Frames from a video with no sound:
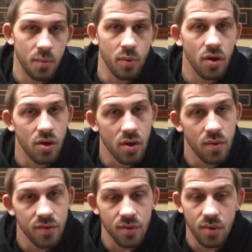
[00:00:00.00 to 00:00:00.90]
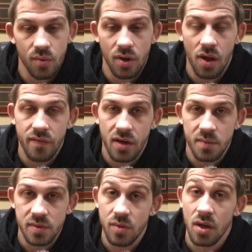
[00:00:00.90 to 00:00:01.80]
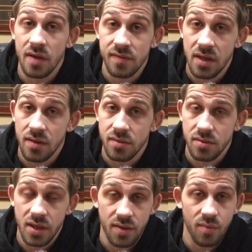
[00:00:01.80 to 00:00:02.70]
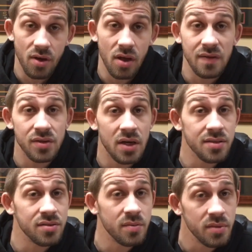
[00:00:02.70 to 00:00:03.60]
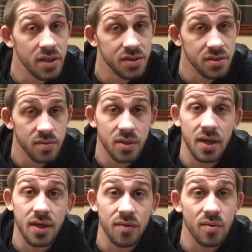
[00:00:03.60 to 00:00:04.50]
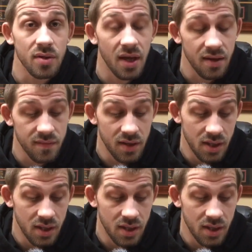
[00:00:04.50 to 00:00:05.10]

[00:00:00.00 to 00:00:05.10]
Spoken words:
We all go through it. We all have ups, we all have downs, right? And we all have trials and tribulations that we got to get through in life.